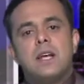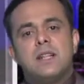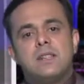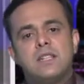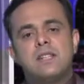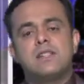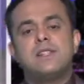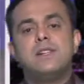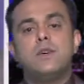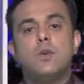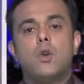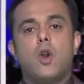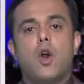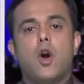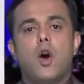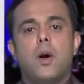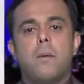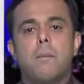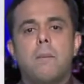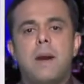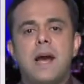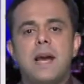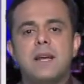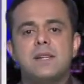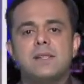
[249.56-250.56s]
This new law
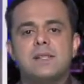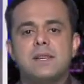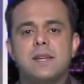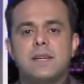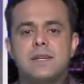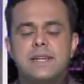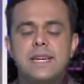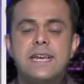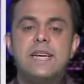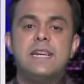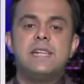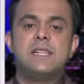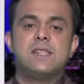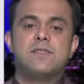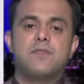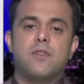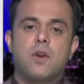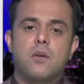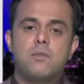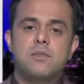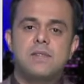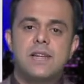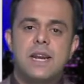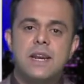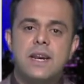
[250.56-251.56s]
bans teens
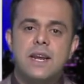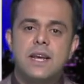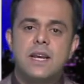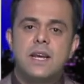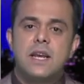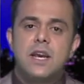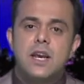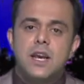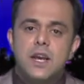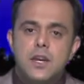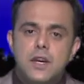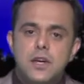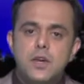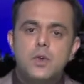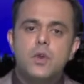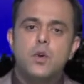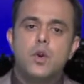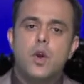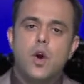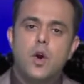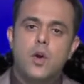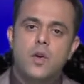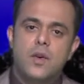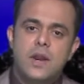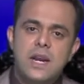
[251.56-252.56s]
from sending
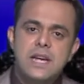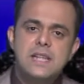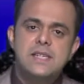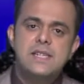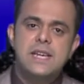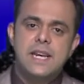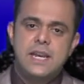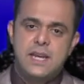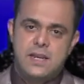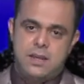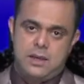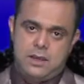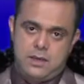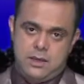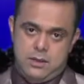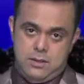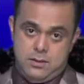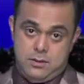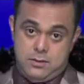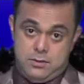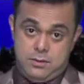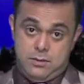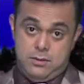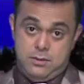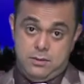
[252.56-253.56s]
nude or racy
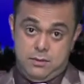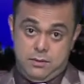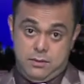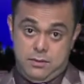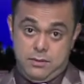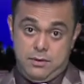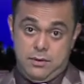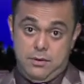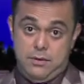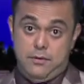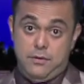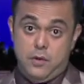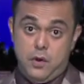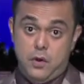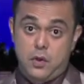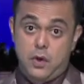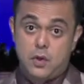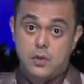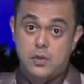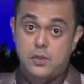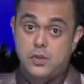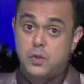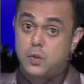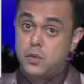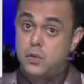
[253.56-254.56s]

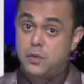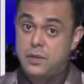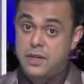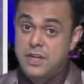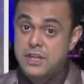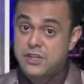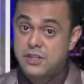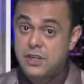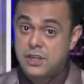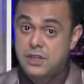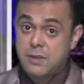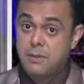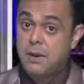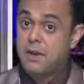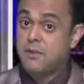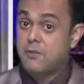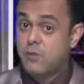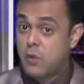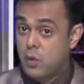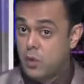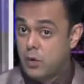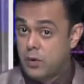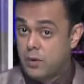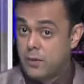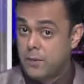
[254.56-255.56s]
photos to each other by
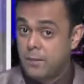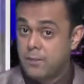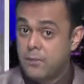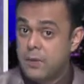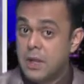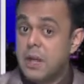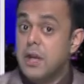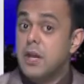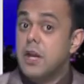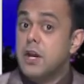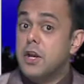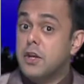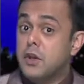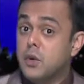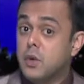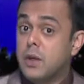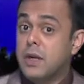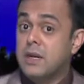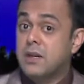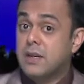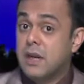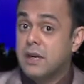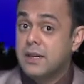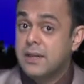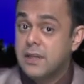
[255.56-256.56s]
phone. You
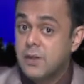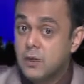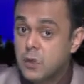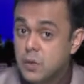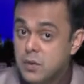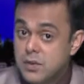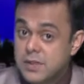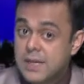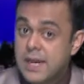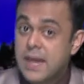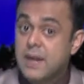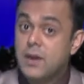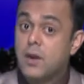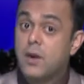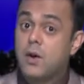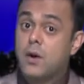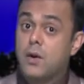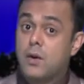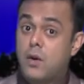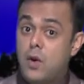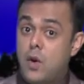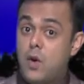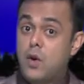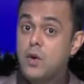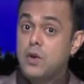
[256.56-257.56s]
can continue to send
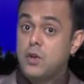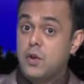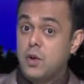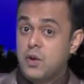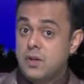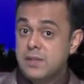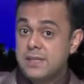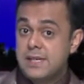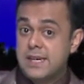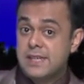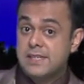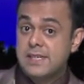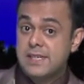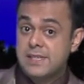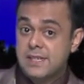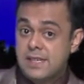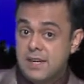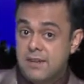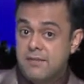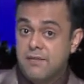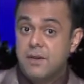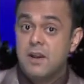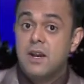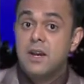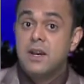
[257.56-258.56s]
all your sexy
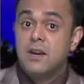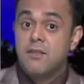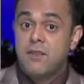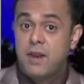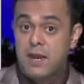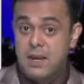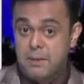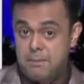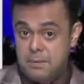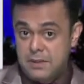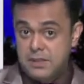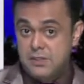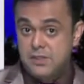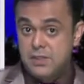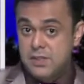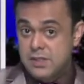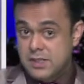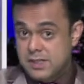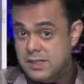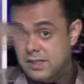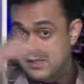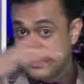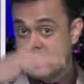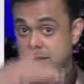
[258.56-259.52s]
stuff via pigeons.